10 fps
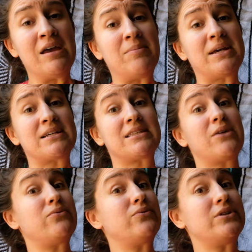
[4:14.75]
because I
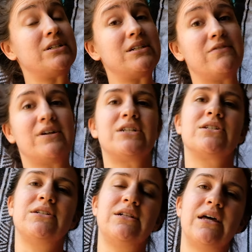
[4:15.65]
would
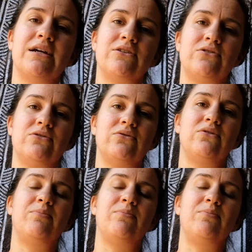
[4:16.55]
eventually like to